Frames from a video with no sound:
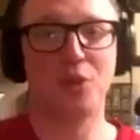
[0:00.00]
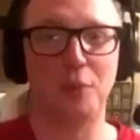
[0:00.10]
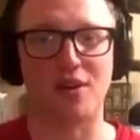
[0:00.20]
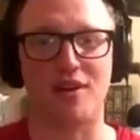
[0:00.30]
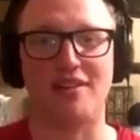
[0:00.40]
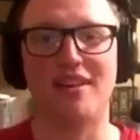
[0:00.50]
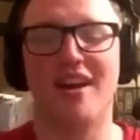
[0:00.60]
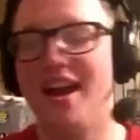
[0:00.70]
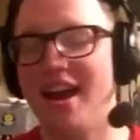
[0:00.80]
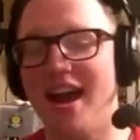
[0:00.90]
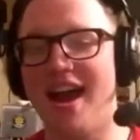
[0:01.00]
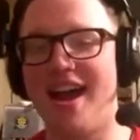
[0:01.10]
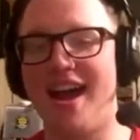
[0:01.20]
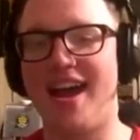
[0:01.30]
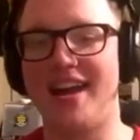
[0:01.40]
They're supercars.
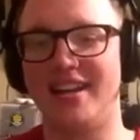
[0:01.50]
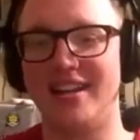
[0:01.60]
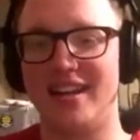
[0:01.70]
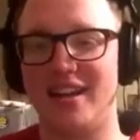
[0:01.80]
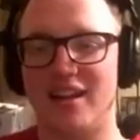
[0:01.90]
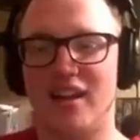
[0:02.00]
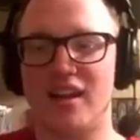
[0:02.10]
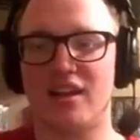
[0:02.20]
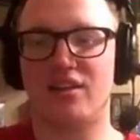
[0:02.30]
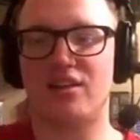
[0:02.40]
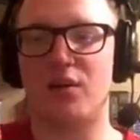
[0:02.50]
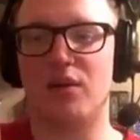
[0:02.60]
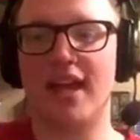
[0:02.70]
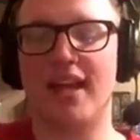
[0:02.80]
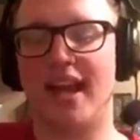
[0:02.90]
And so
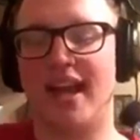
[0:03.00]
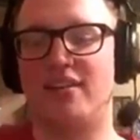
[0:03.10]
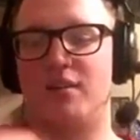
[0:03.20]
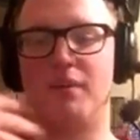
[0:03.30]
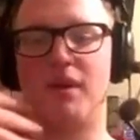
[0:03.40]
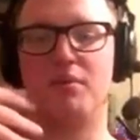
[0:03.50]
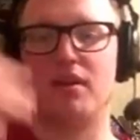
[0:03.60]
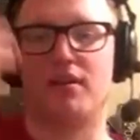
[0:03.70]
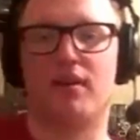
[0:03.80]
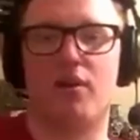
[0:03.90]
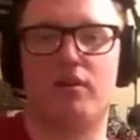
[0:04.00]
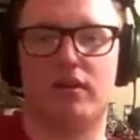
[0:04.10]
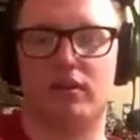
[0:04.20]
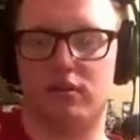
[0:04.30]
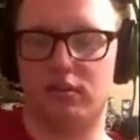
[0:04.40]
Lightning has to be able
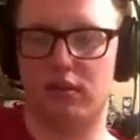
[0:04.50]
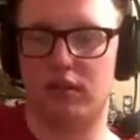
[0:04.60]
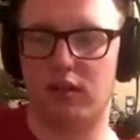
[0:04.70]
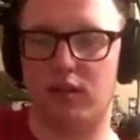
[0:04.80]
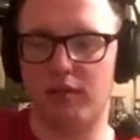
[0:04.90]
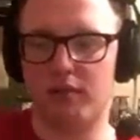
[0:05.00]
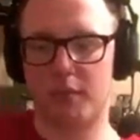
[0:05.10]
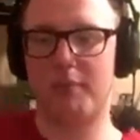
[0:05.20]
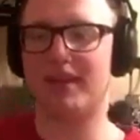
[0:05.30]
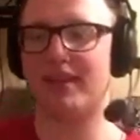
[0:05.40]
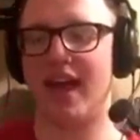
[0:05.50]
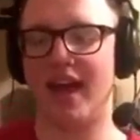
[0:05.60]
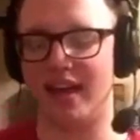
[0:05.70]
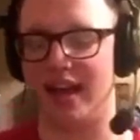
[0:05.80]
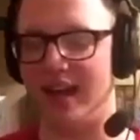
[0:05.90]
to beat
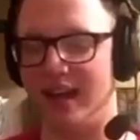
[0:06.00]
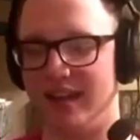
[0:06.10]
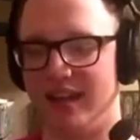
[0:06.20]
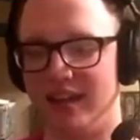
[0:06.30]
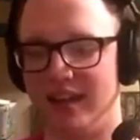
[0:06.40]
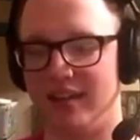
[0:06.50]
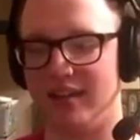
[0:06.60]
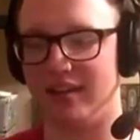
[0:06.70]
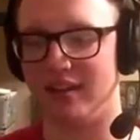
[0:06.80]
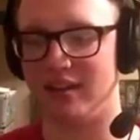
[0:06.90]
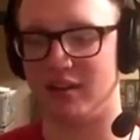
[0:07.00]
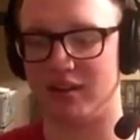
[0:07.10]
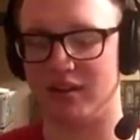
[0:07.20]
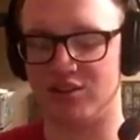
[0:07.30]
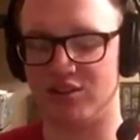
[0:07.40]
that, and he,
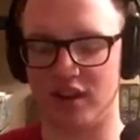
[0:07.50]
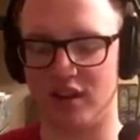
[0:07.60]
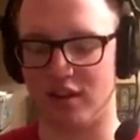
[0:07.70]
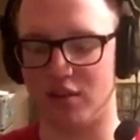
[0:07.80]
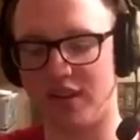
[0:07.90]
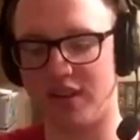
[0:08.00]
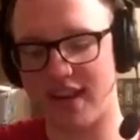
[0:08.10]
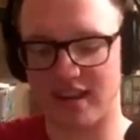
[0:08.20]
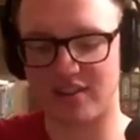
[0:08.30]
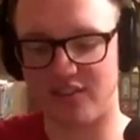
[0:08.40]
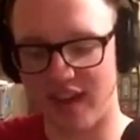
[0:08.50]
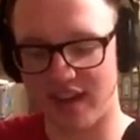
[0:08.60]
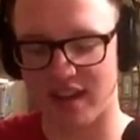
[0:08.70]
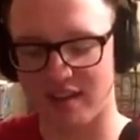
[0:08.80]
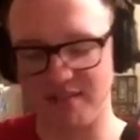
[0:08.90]
in the trailer it goes, Lightning is
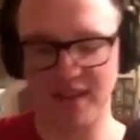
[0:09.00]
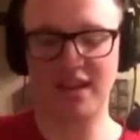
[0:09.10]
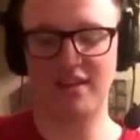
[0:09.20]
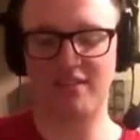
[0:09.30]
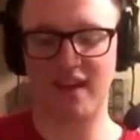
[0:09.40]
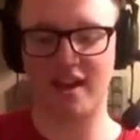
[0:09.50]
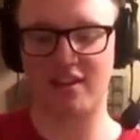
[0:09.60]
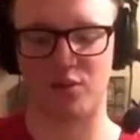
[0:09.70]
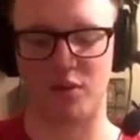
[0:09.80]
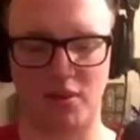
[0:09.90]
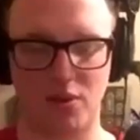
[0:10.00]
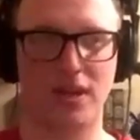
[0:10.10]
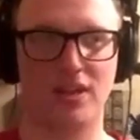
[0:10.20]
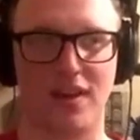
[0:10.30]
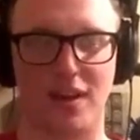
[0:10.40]
fading fast, or
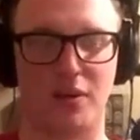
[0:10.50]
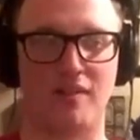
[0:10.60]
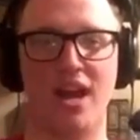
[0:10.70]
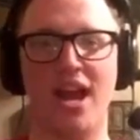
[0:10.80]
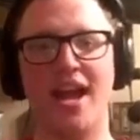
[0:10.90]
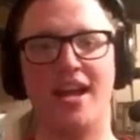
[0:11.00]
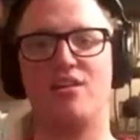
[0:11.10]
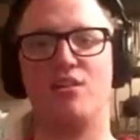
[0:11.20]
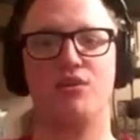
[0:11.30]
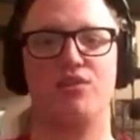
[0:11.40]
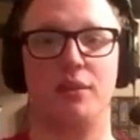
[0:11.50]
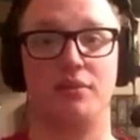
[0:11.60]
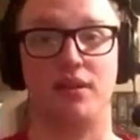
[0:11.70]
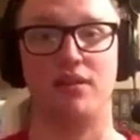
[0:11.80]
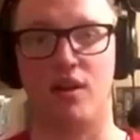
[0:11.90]
McQueen's fading, whatever. And he's doing flips
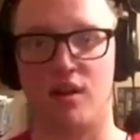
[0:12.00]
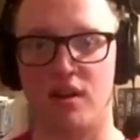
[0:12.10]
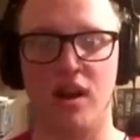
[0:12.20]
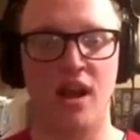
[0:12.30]
and he's hurt.